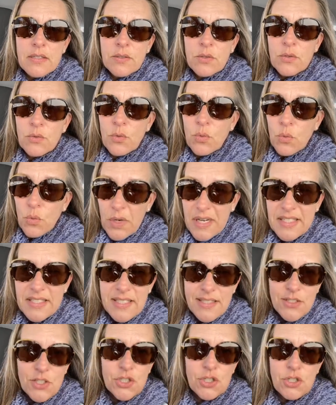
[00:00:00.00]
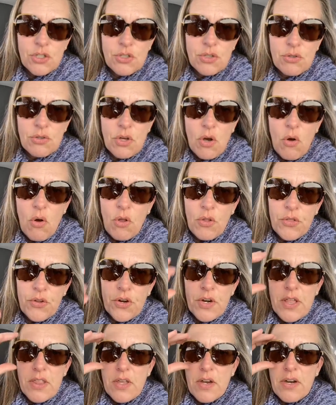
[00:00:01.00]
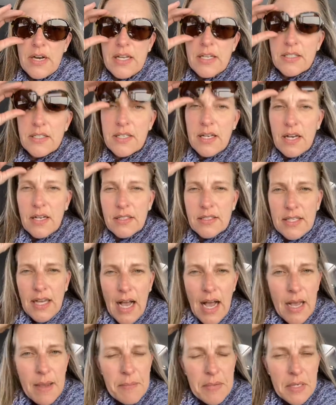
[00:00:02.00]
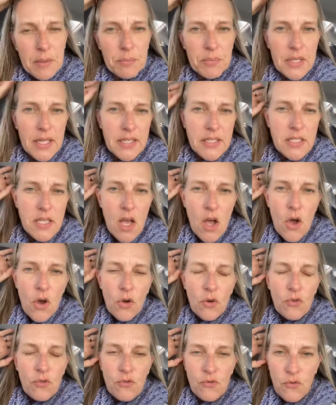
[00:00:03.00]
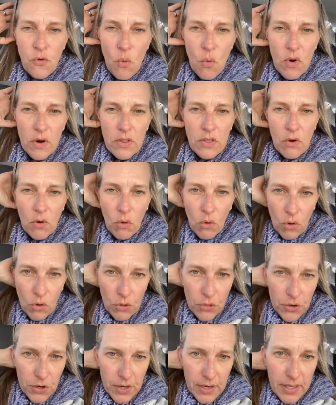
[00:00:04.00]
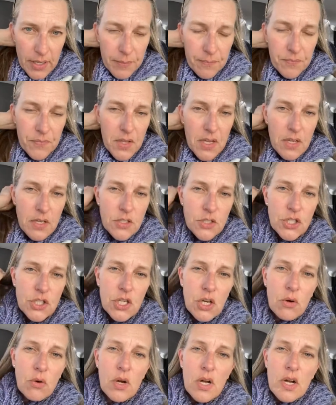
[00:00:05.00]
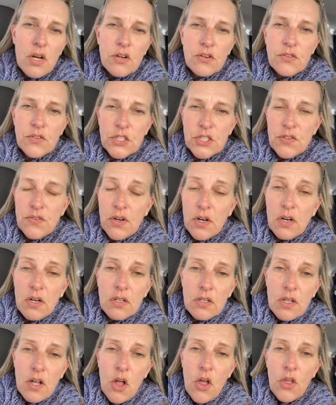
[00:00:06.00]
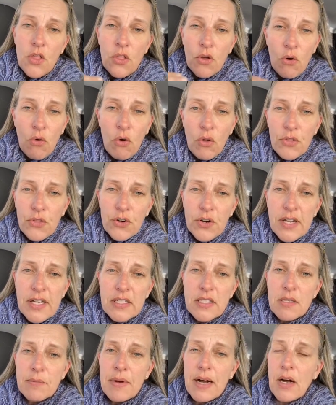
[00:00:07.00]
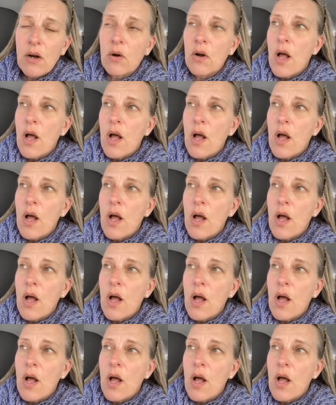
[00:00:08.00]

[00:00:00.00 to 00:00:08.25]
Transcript: reasons to do the Whole30. There is a time and a place for the Whole30. So, first of all, the Whole30 is about